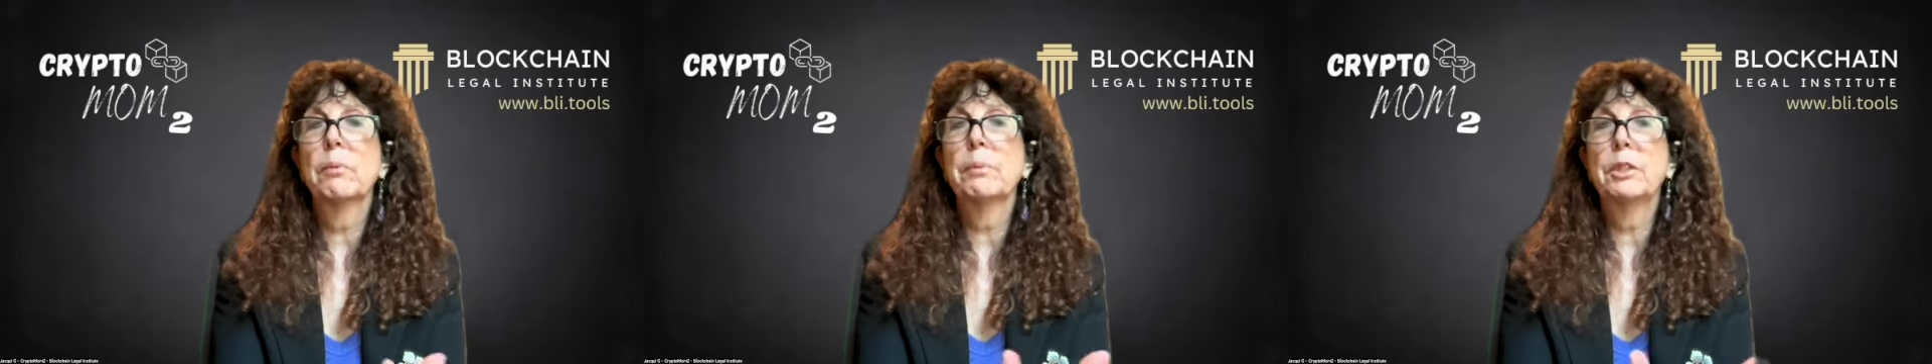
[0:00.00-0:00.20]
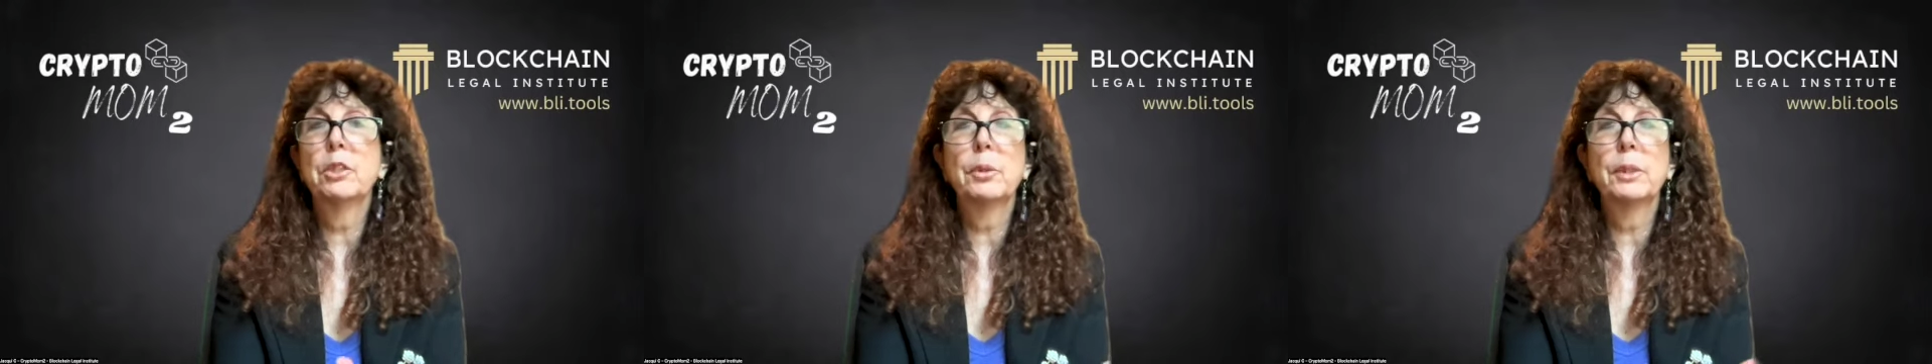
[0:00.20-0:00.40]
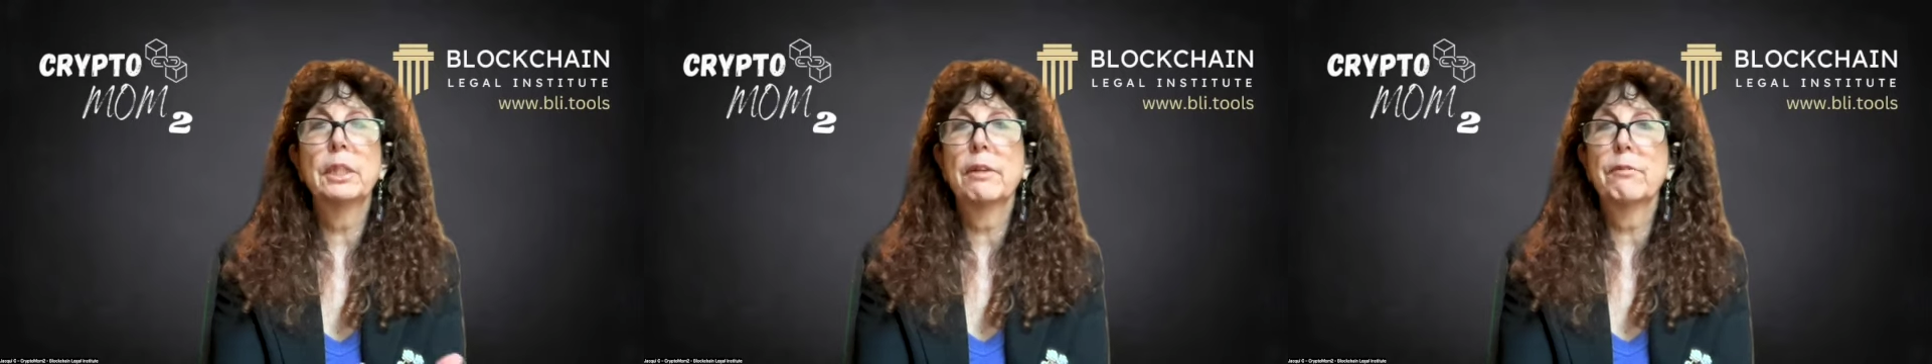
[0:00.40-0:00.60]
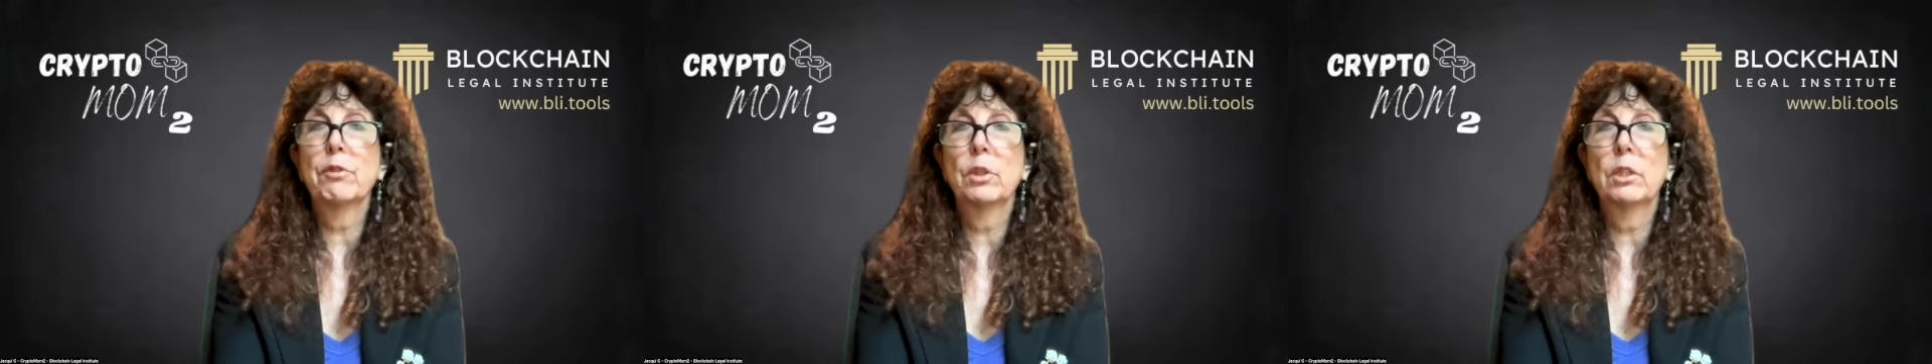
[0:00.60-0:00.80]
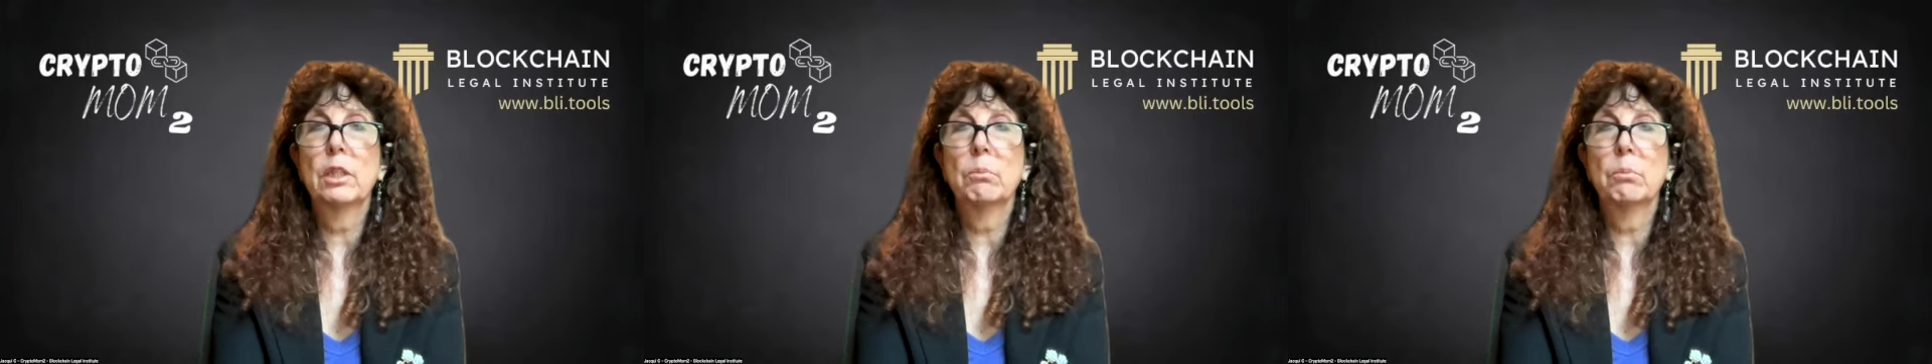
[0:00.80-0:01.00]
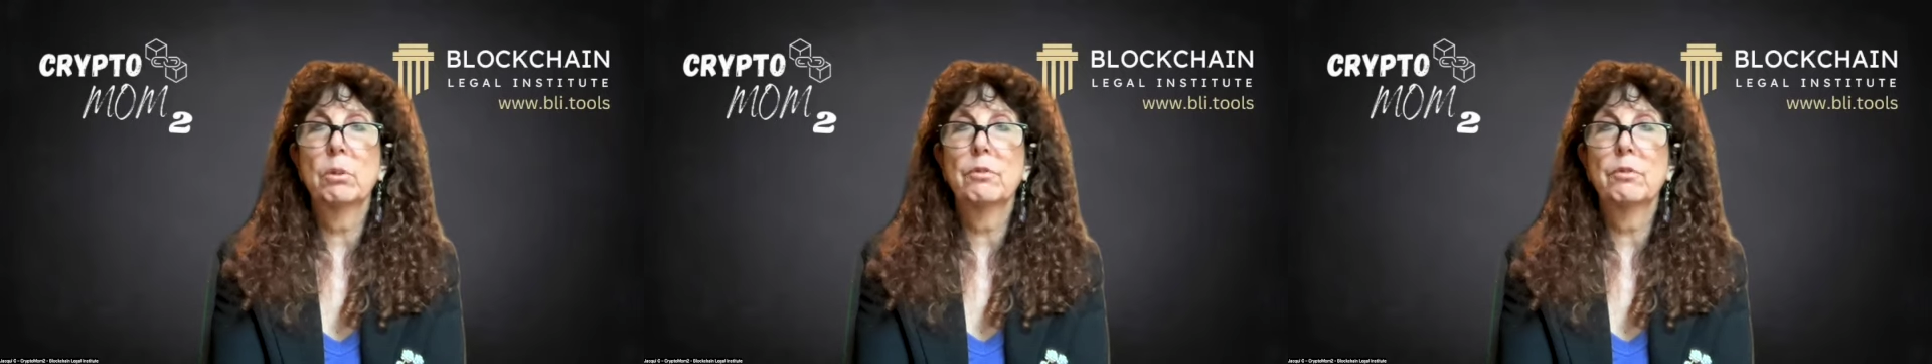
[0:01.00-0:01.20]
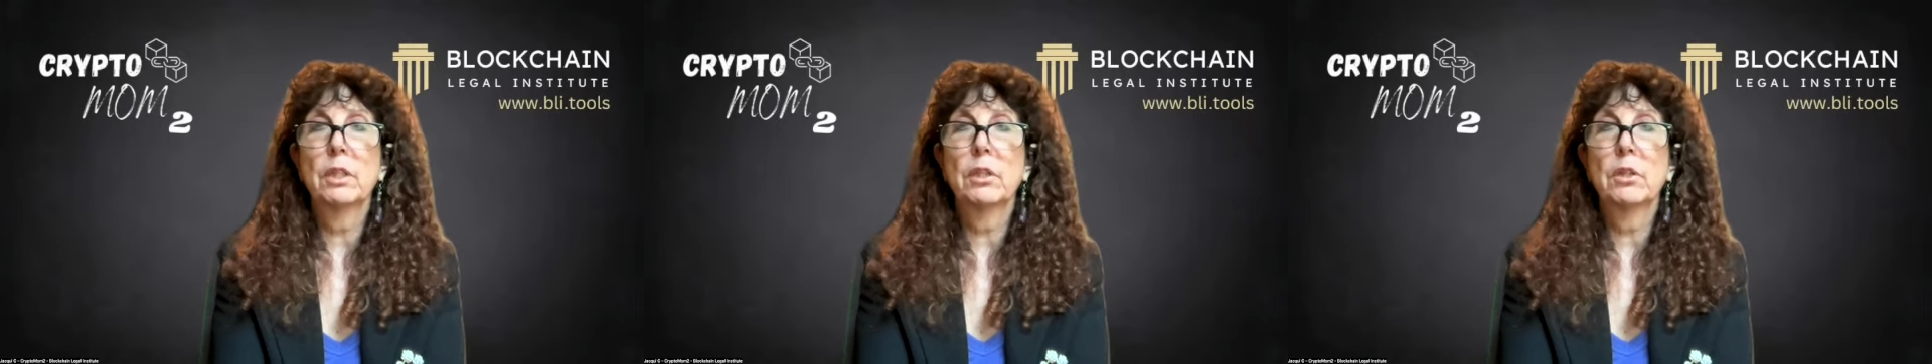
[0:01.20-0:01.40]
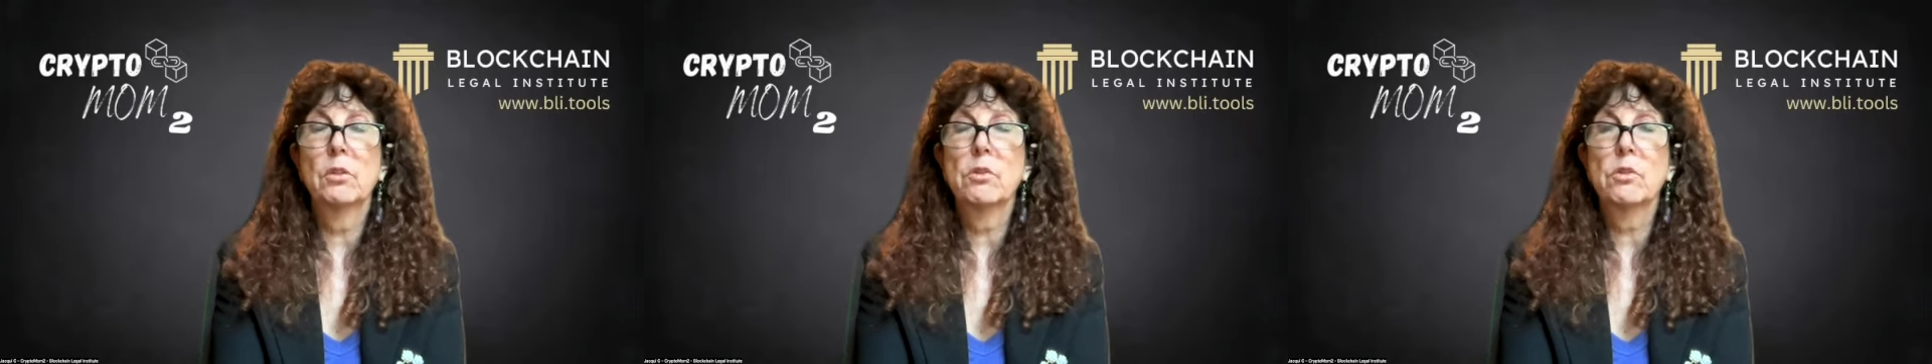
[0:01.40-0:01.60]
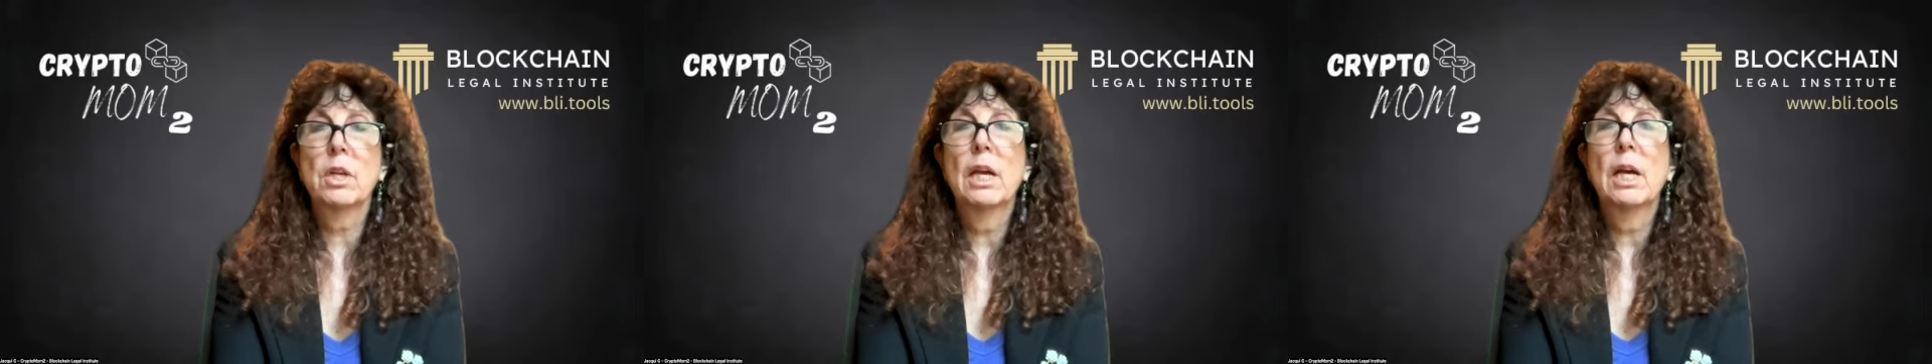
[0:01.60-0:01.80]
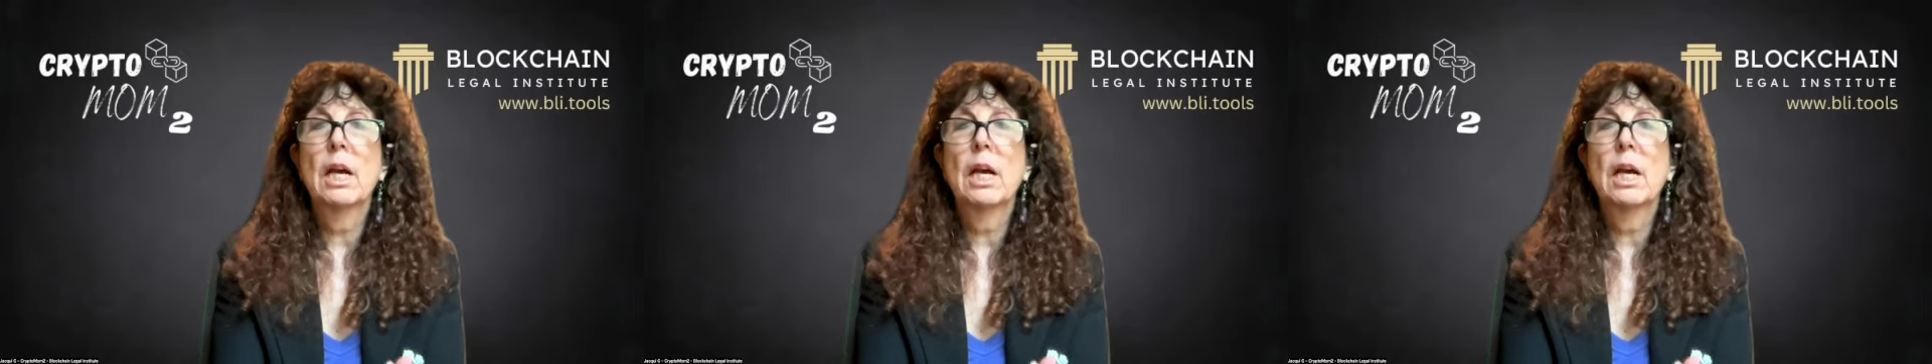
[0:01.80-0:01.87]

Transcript: I've been doing that for a number of years.